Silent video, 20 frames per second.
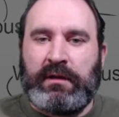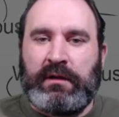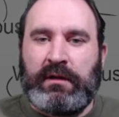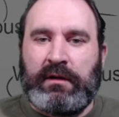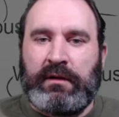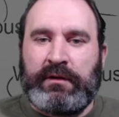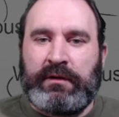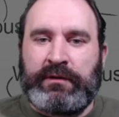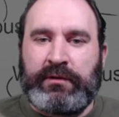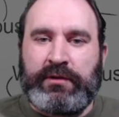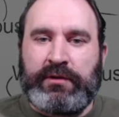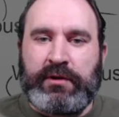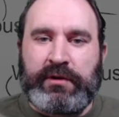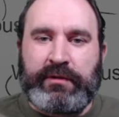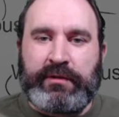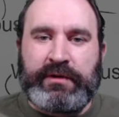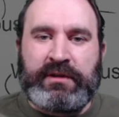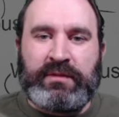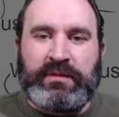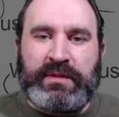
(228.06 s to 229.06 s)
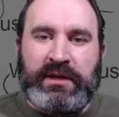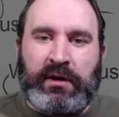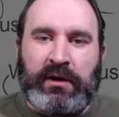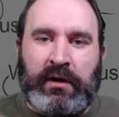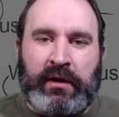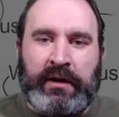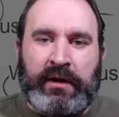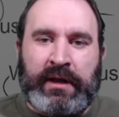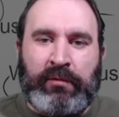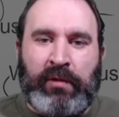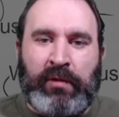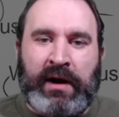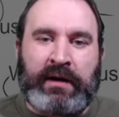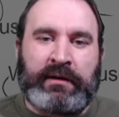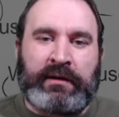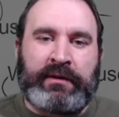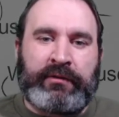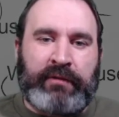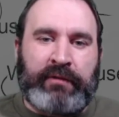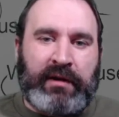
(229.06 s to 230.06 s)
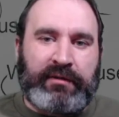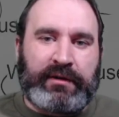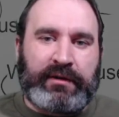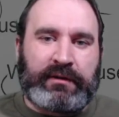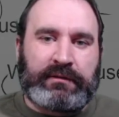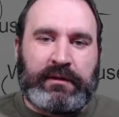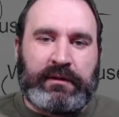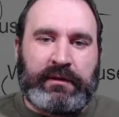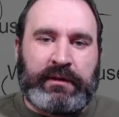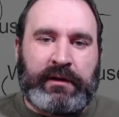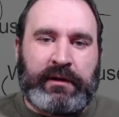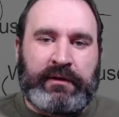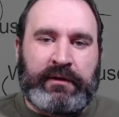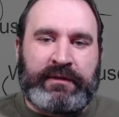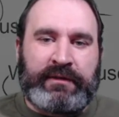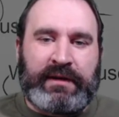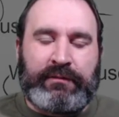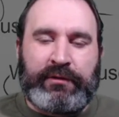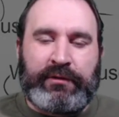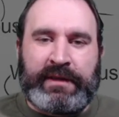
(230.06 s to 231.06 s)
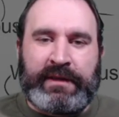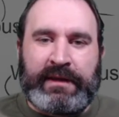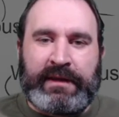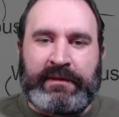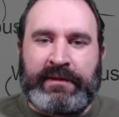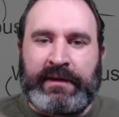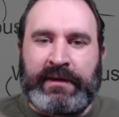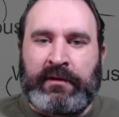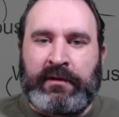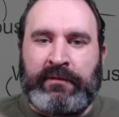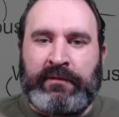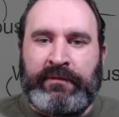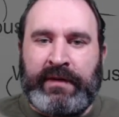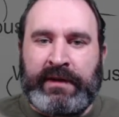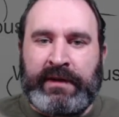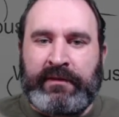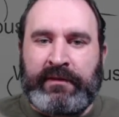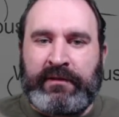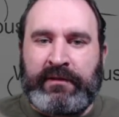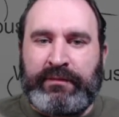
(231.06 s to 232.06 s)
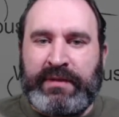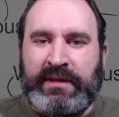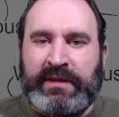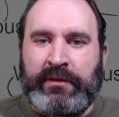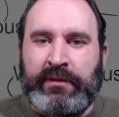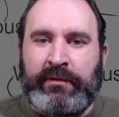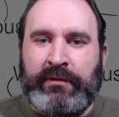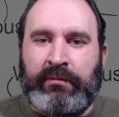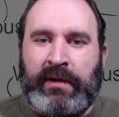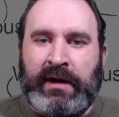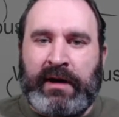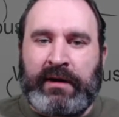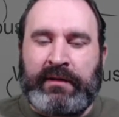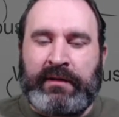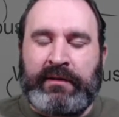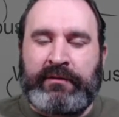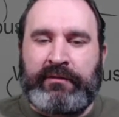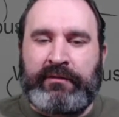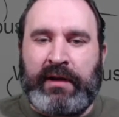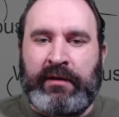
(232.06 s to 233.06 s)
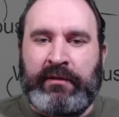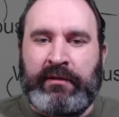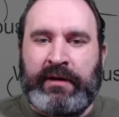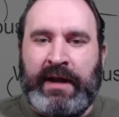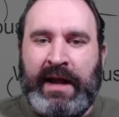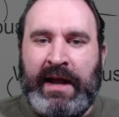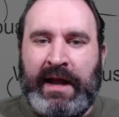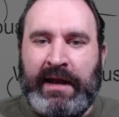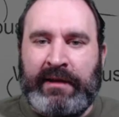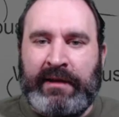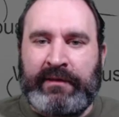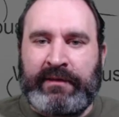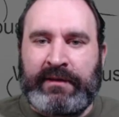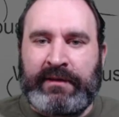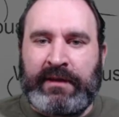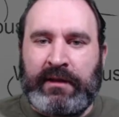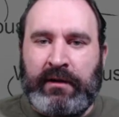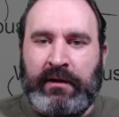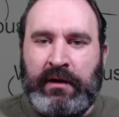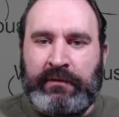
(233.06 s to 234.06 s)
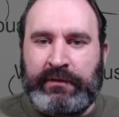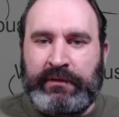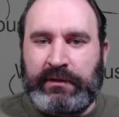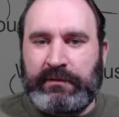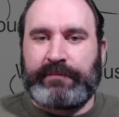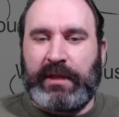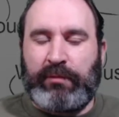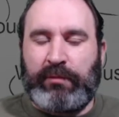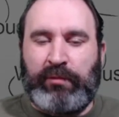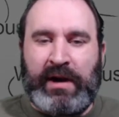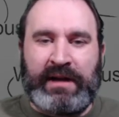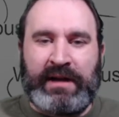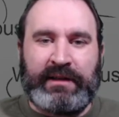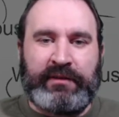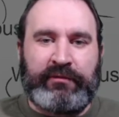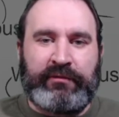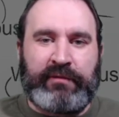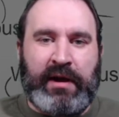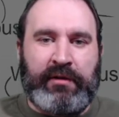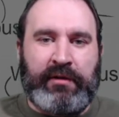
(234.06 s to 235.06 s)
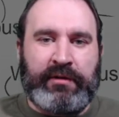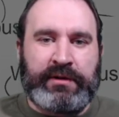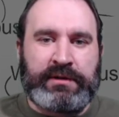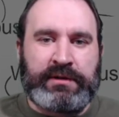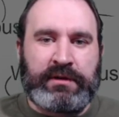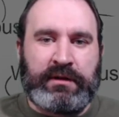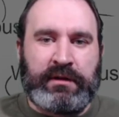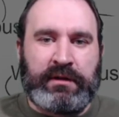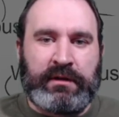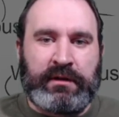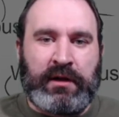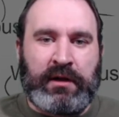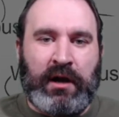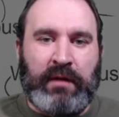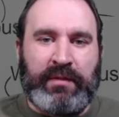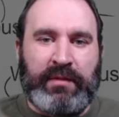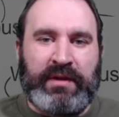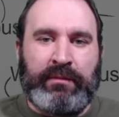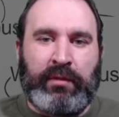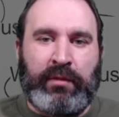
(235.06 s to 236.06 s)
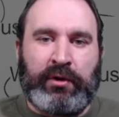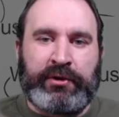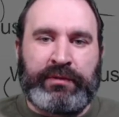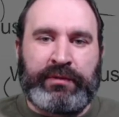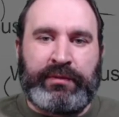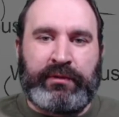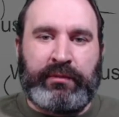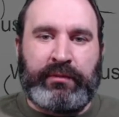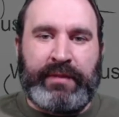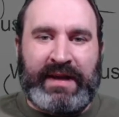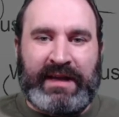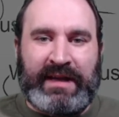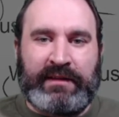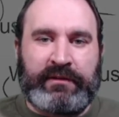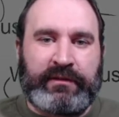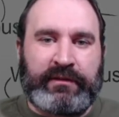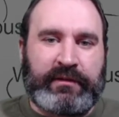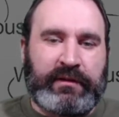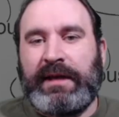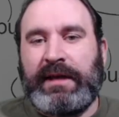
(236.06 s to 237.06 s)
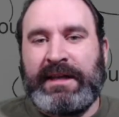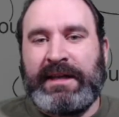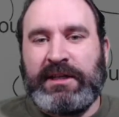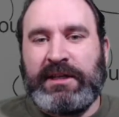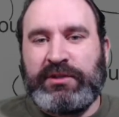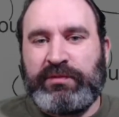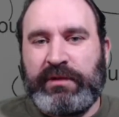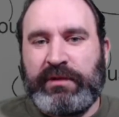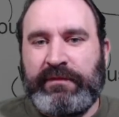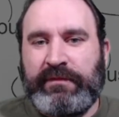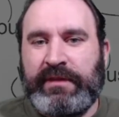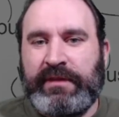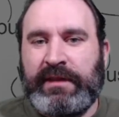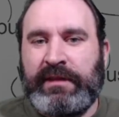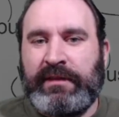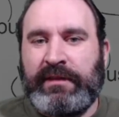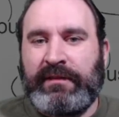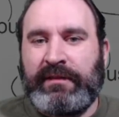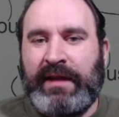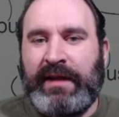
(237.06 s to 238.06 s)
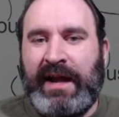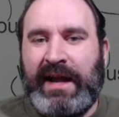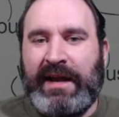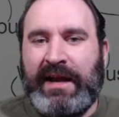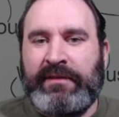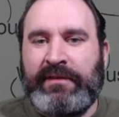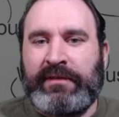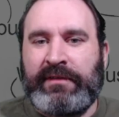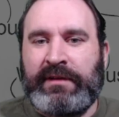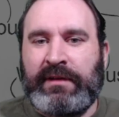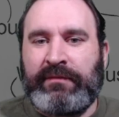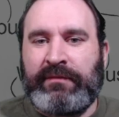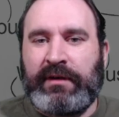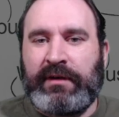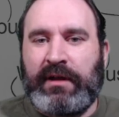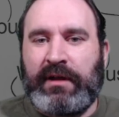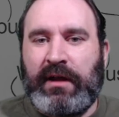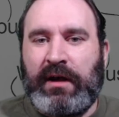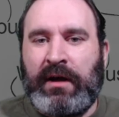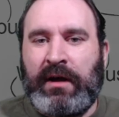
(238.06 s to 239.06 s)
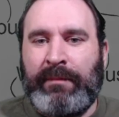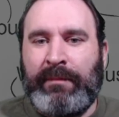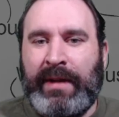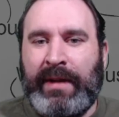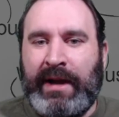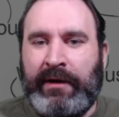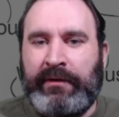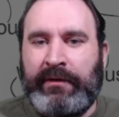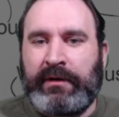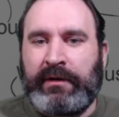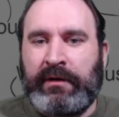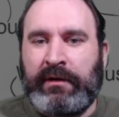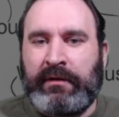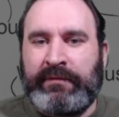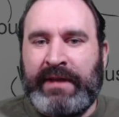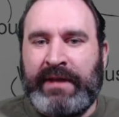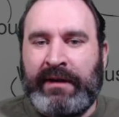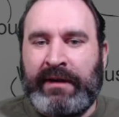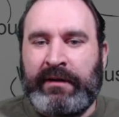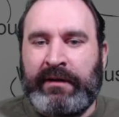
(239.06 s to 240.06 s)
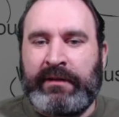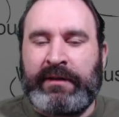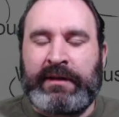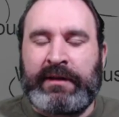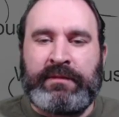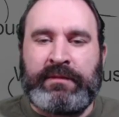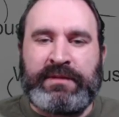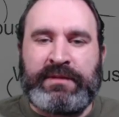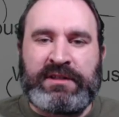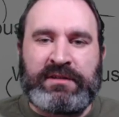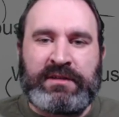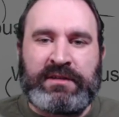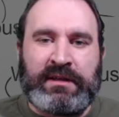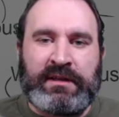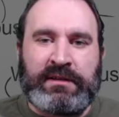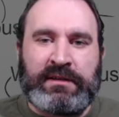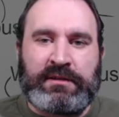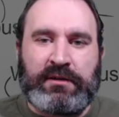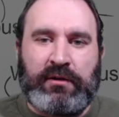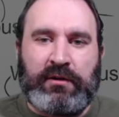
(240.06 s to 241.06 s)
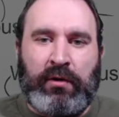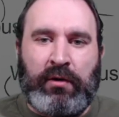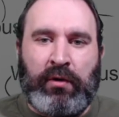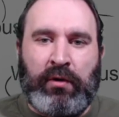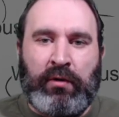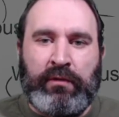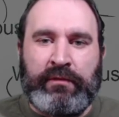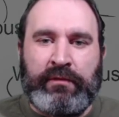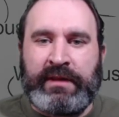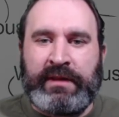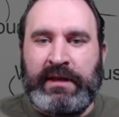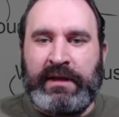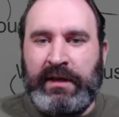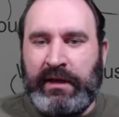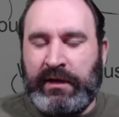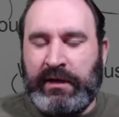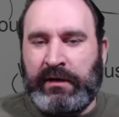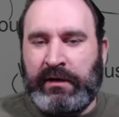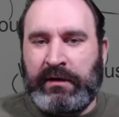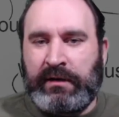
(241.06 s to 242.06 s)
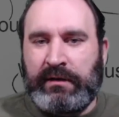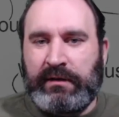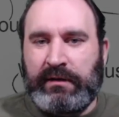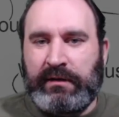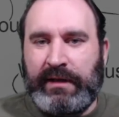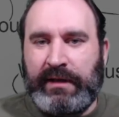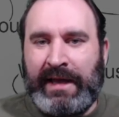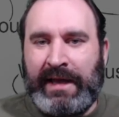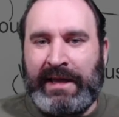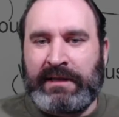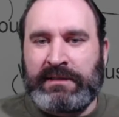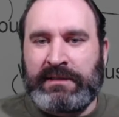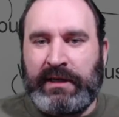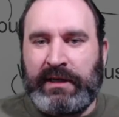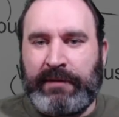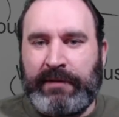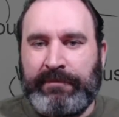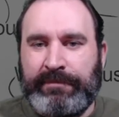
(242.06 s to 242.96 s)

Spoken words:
So you're going to be on a wireless router. There are several things that could affect the speed that the wireless router has and can offer. Wireless routers come in multiple bands, and each one of these has a different amount of data that can be sent over the air at a time.